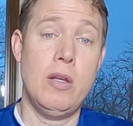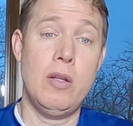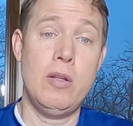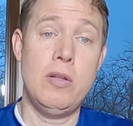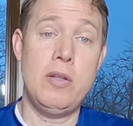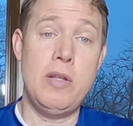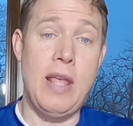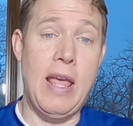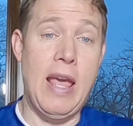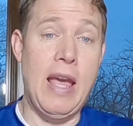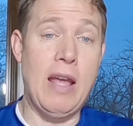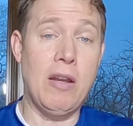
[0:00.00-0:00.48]

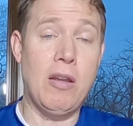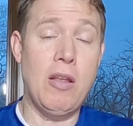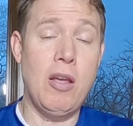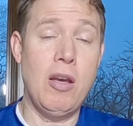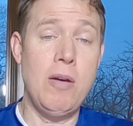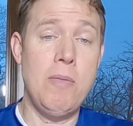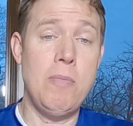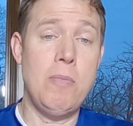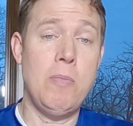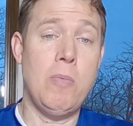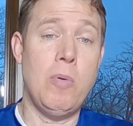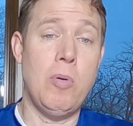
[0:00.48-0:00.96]

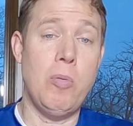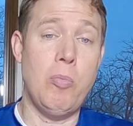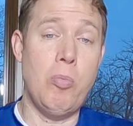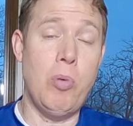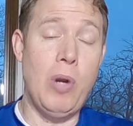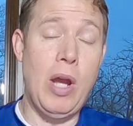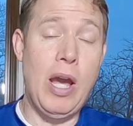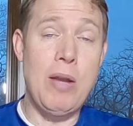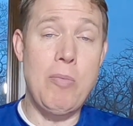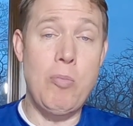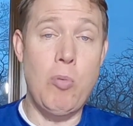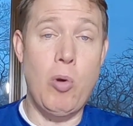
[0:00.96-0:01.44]
Teancum
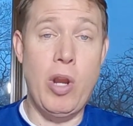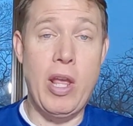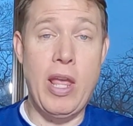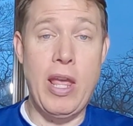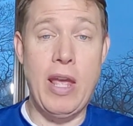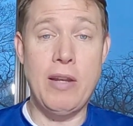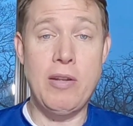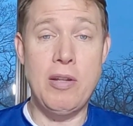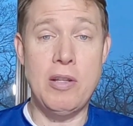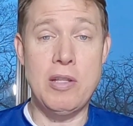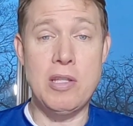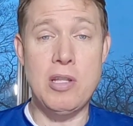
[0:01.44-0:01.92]
brought
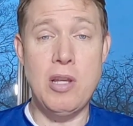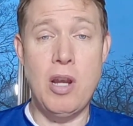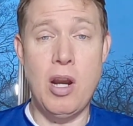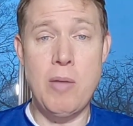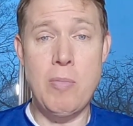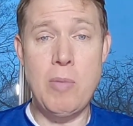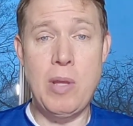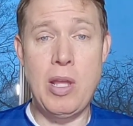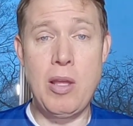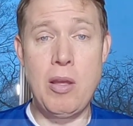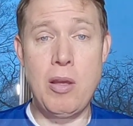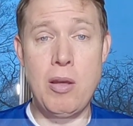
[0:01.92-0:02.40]
Morianton's
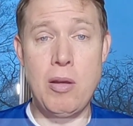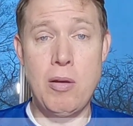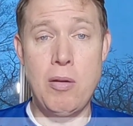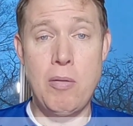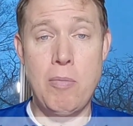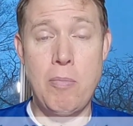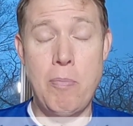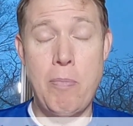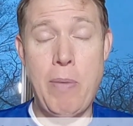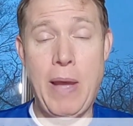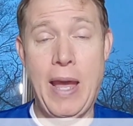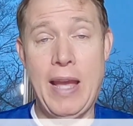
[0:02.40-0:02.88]
army
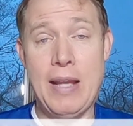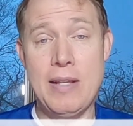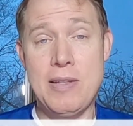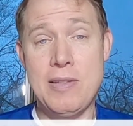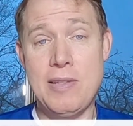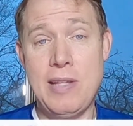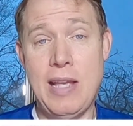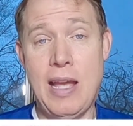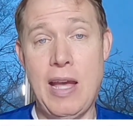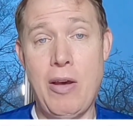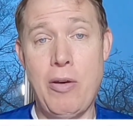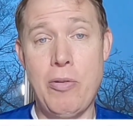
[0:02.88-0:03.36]
back
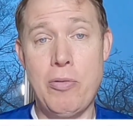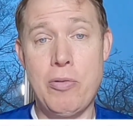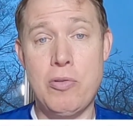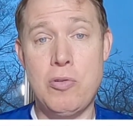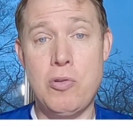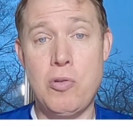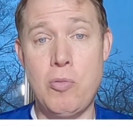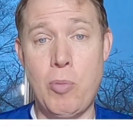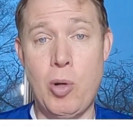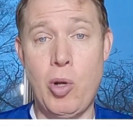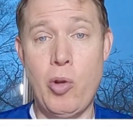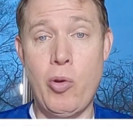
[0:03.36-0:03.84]
south
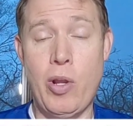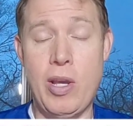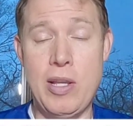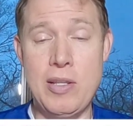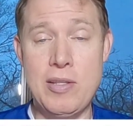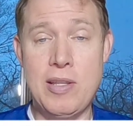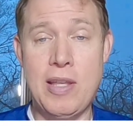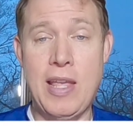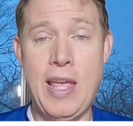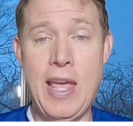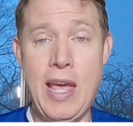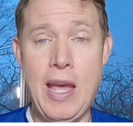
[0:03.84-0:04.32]
to
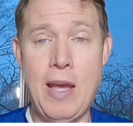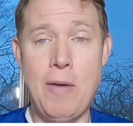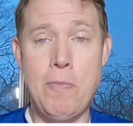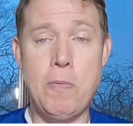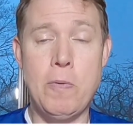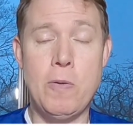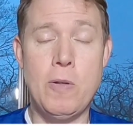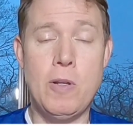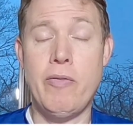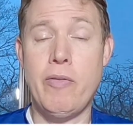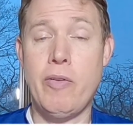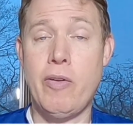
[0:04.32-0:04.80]
Moroni's camp.
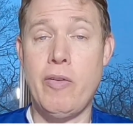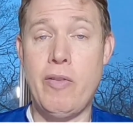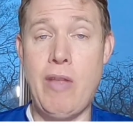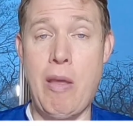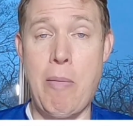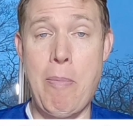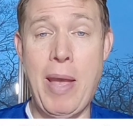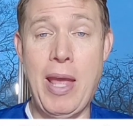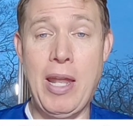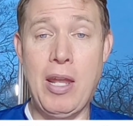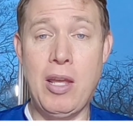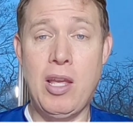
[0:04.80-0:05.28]

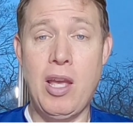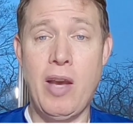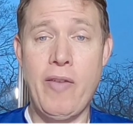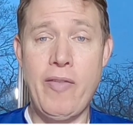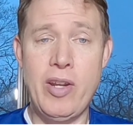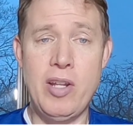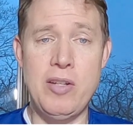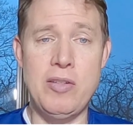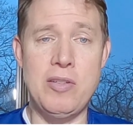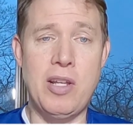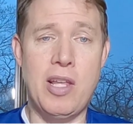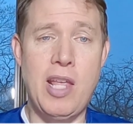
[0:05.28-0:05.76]
They made a
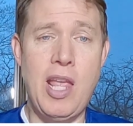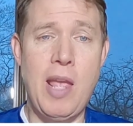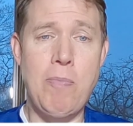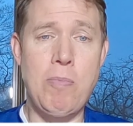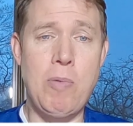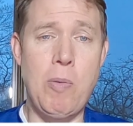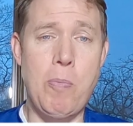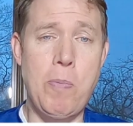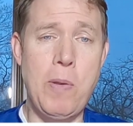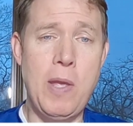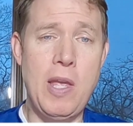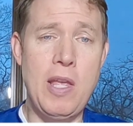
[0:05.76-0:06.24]
covenant to
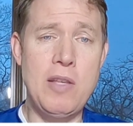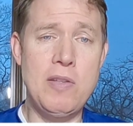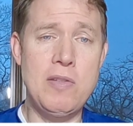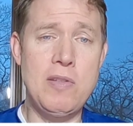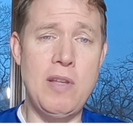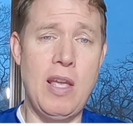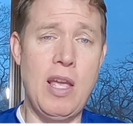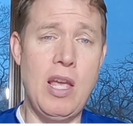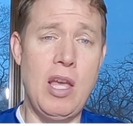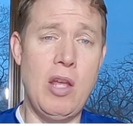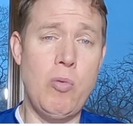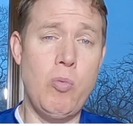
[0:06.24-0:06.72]
keep the peace
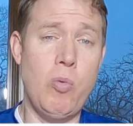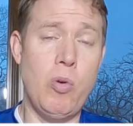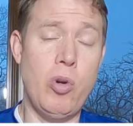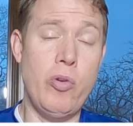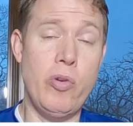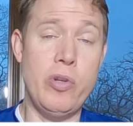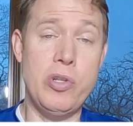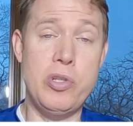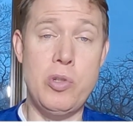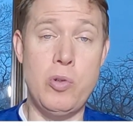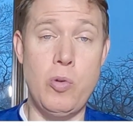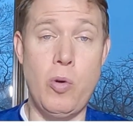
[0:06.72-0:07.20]
and were
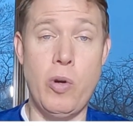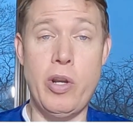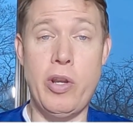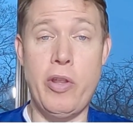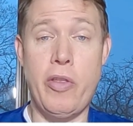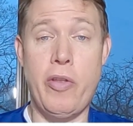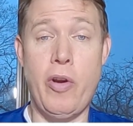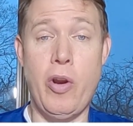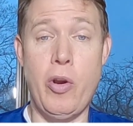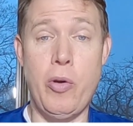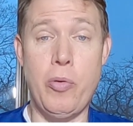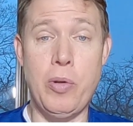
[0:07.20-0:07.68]
restored to
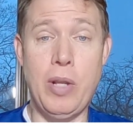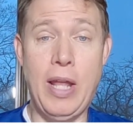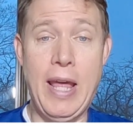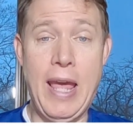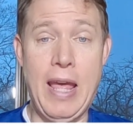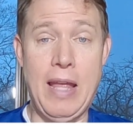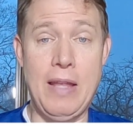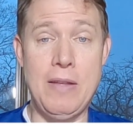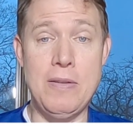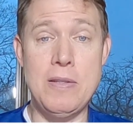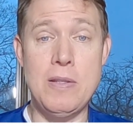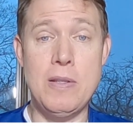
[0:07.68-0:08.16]
their own
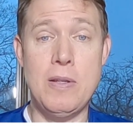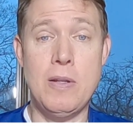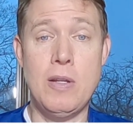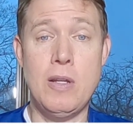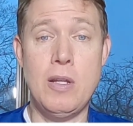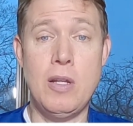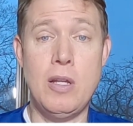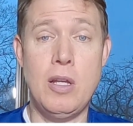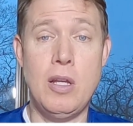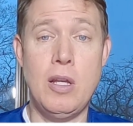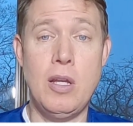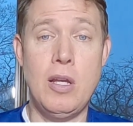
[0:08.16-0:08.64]
lands.
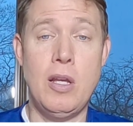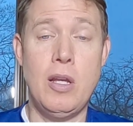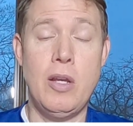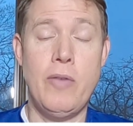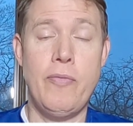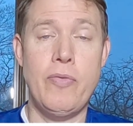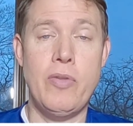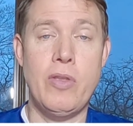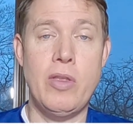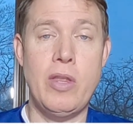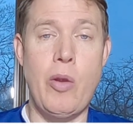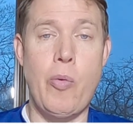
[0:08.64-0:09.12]

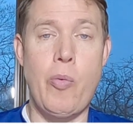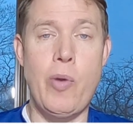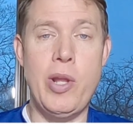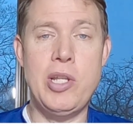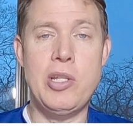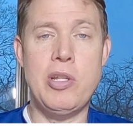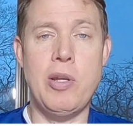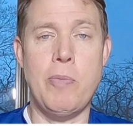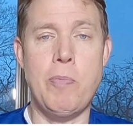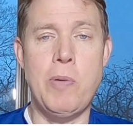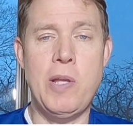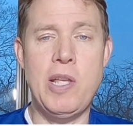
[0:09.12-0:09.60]
They
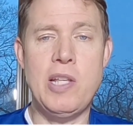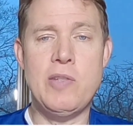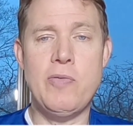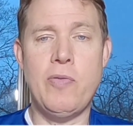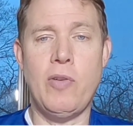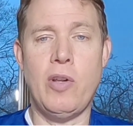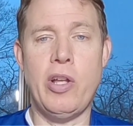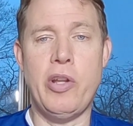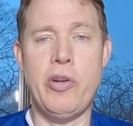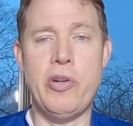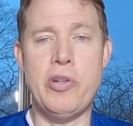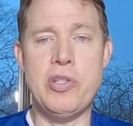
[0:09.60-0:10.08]
reached a
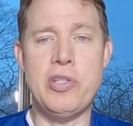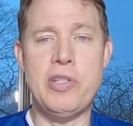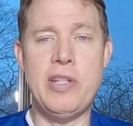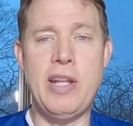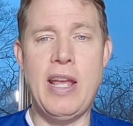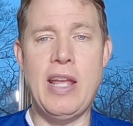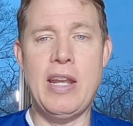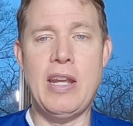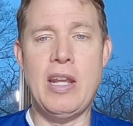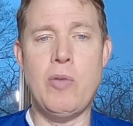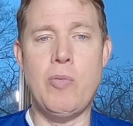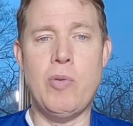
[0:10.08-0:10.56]
peaceful
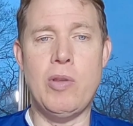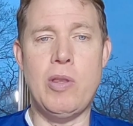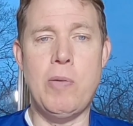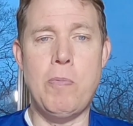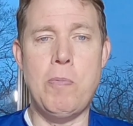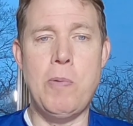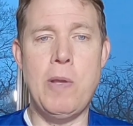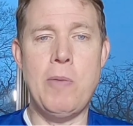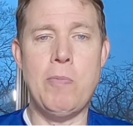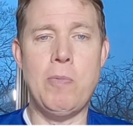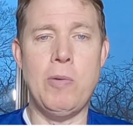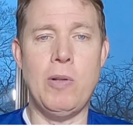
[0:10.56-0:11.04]
understanding with the
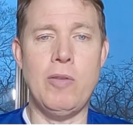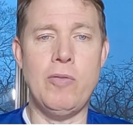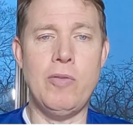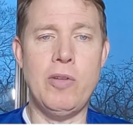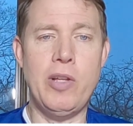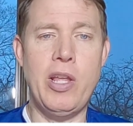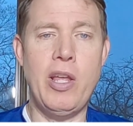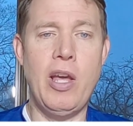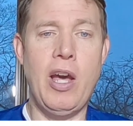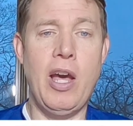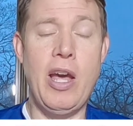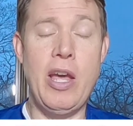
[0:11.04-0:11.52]
people of
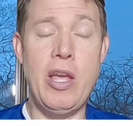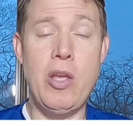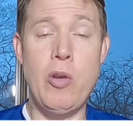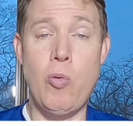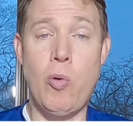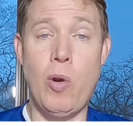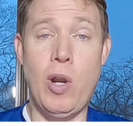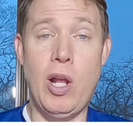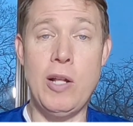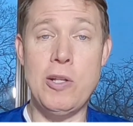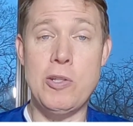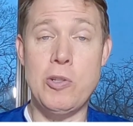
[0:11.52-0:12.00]
Lehi, who
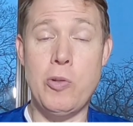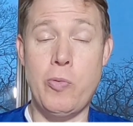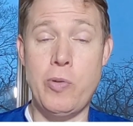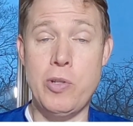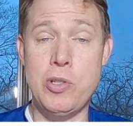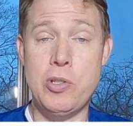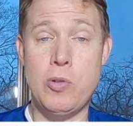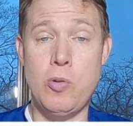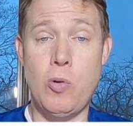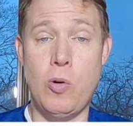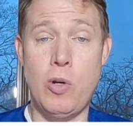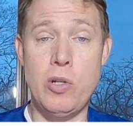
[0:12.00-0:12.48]
were also
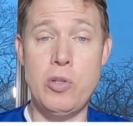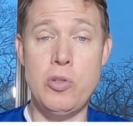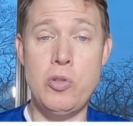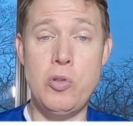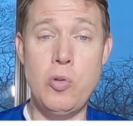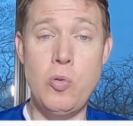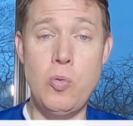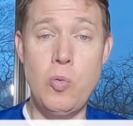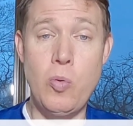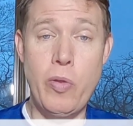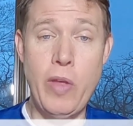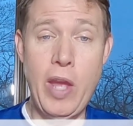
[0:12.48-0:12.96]
restored
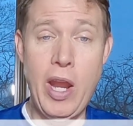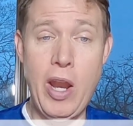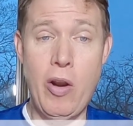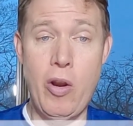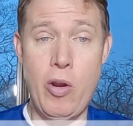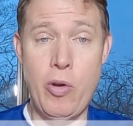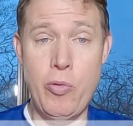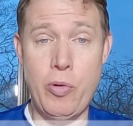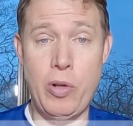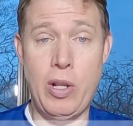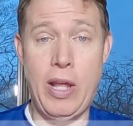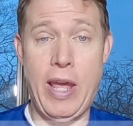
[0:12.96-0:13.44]
to their
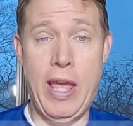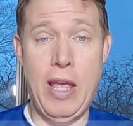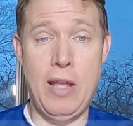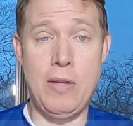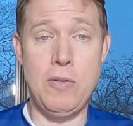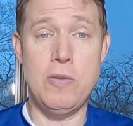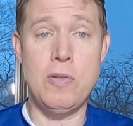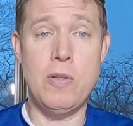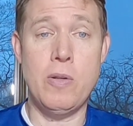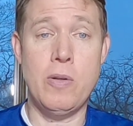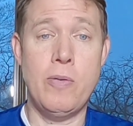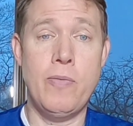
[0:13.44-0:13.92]
own
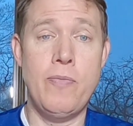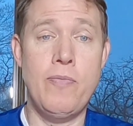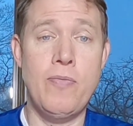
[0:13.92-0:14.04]
lands.